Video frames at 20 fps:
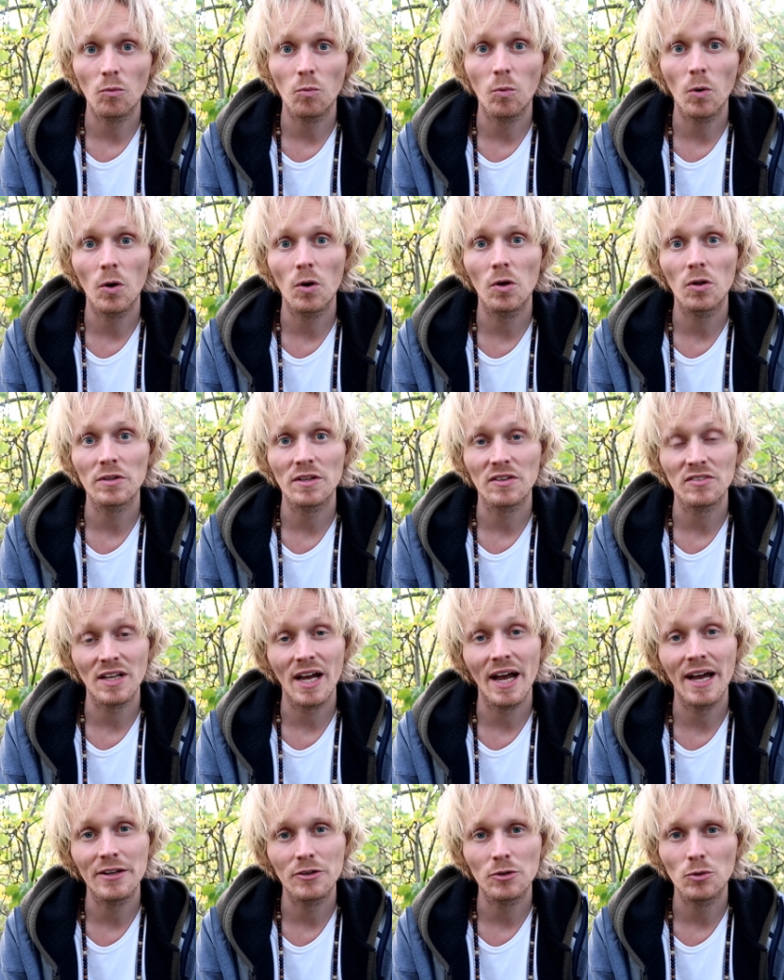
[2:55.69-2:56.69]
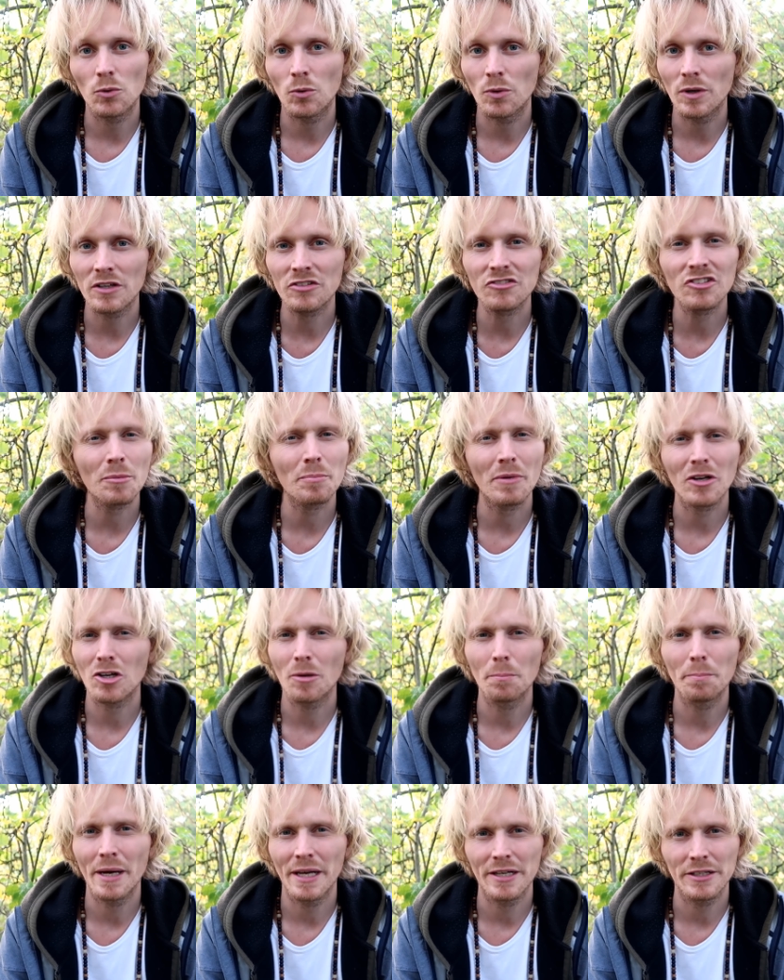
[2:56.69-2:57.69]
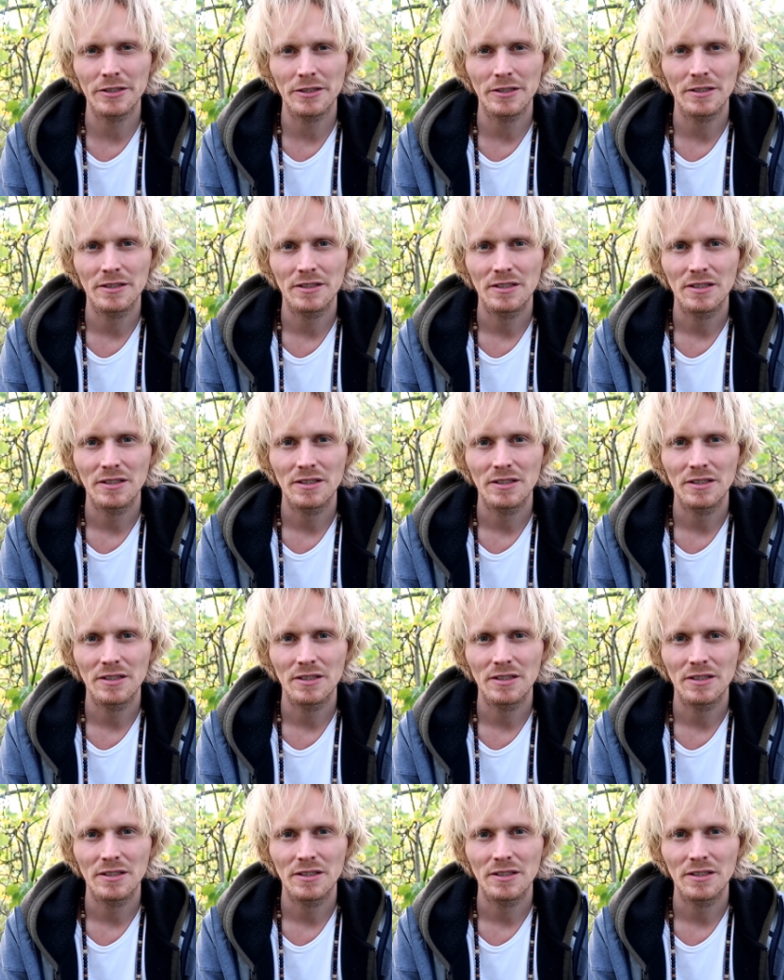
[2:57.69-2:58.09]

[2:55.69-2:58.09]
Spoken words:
world as I do is not my competitor.